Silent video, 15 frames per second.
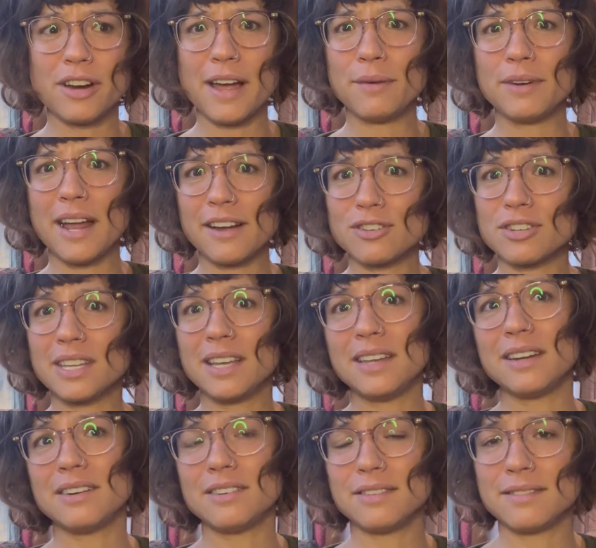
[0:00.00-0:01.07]
I would actually get
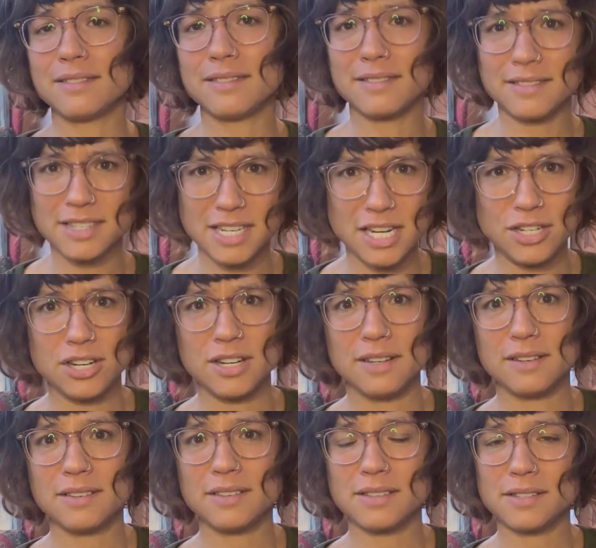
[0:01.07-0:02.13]
a
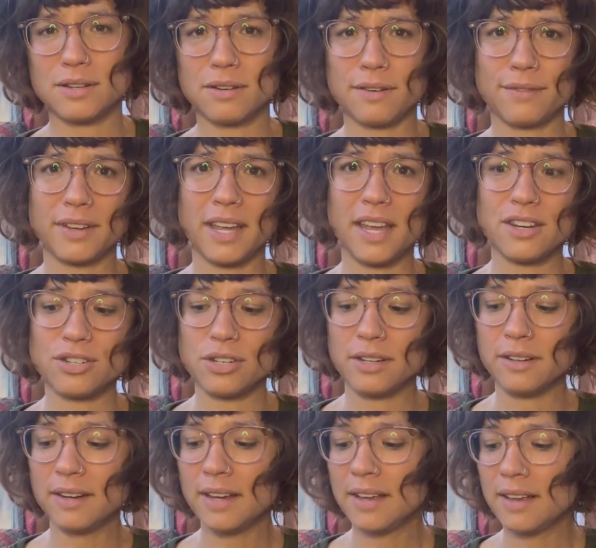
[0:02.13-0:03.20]
teaching
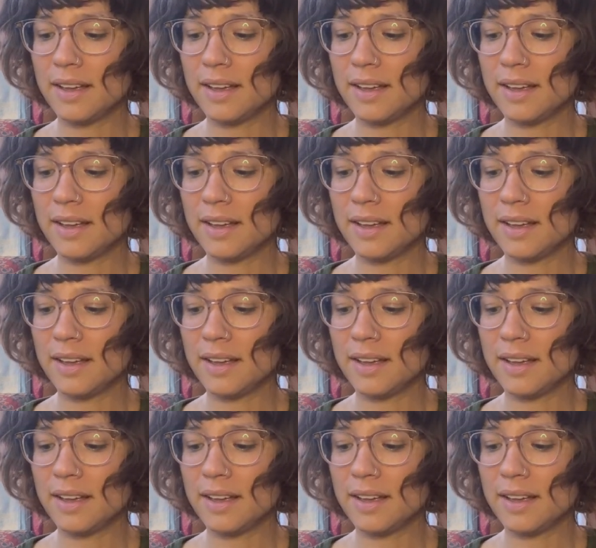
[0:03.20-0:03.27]
certification